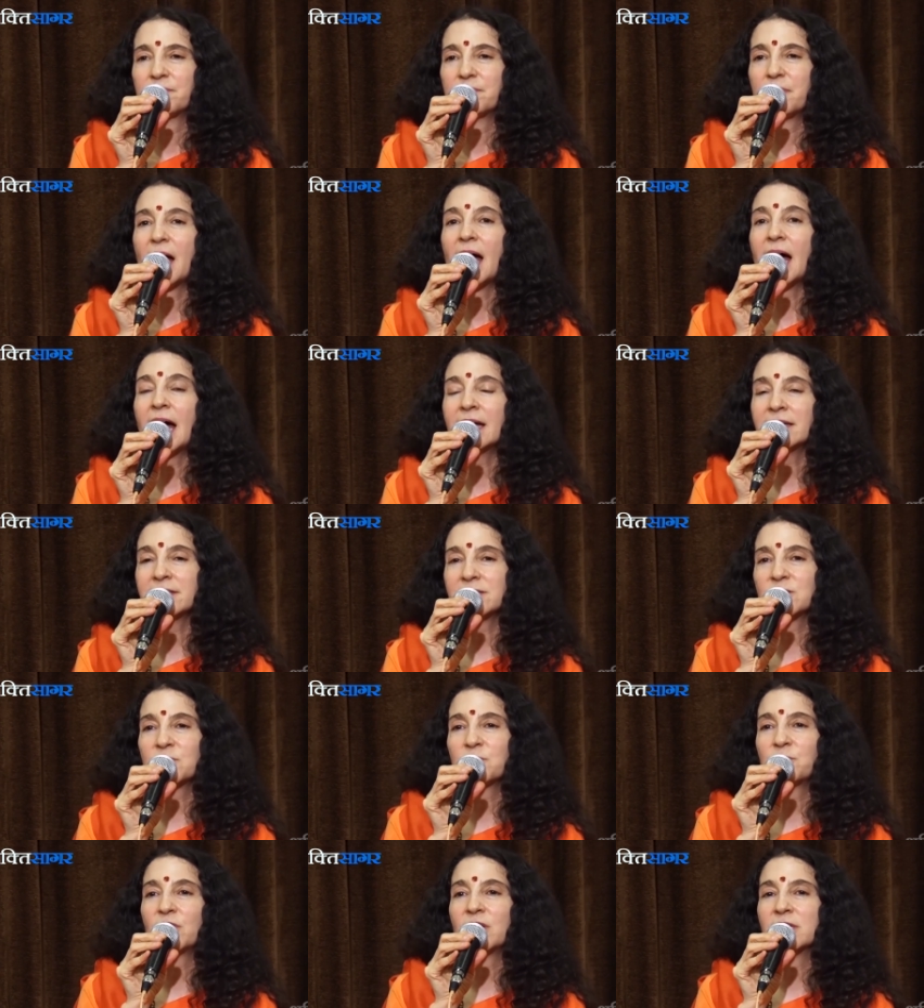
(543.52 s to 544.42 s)

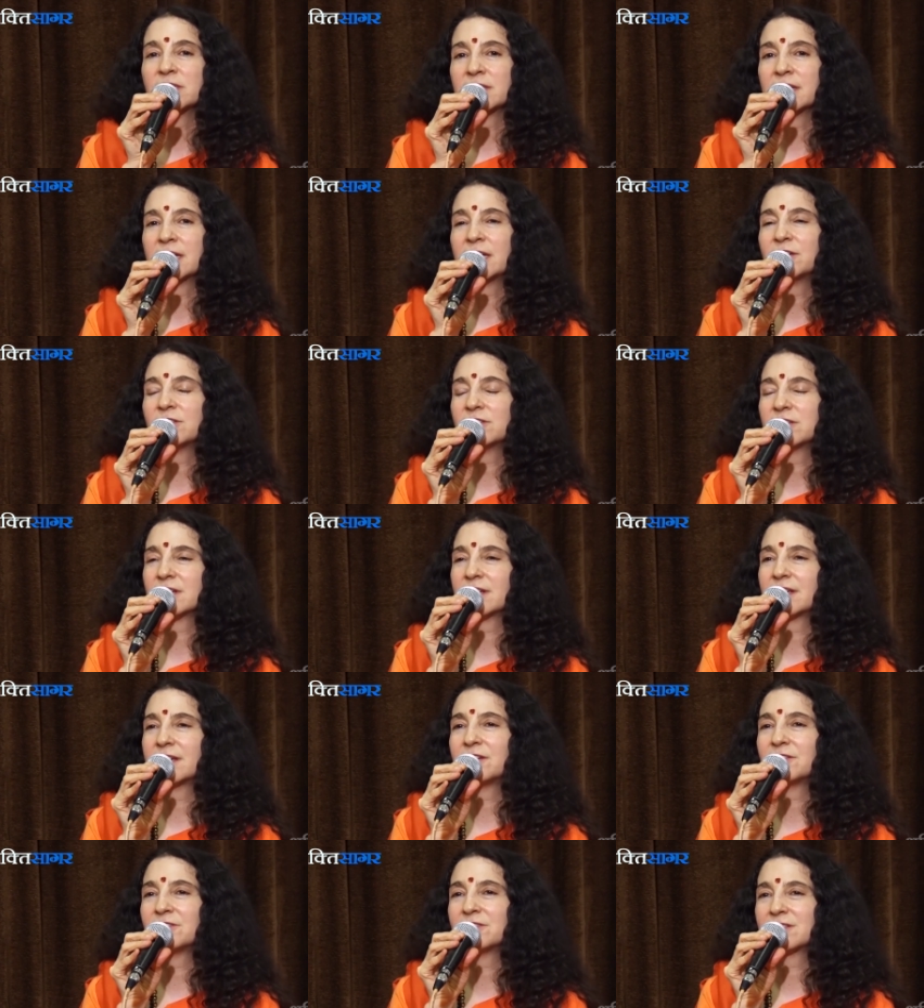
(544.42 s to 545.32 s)
Past, present,
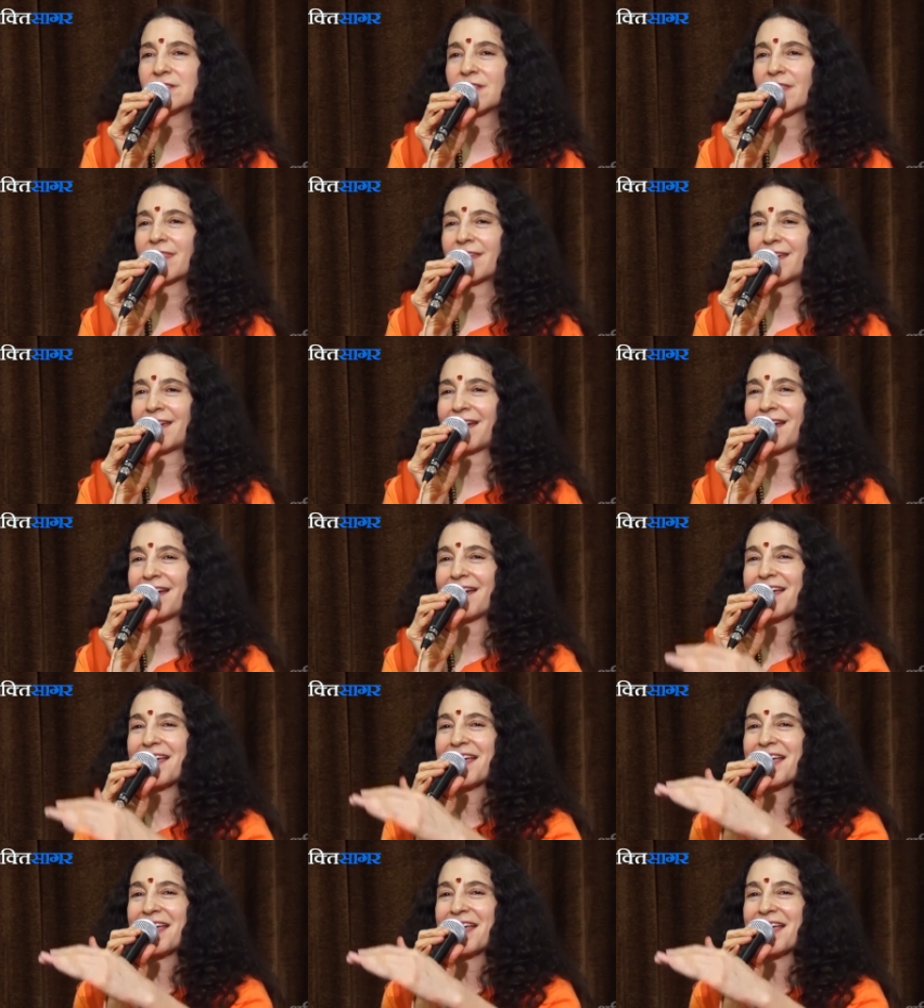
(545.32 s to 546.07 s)
here's the thing.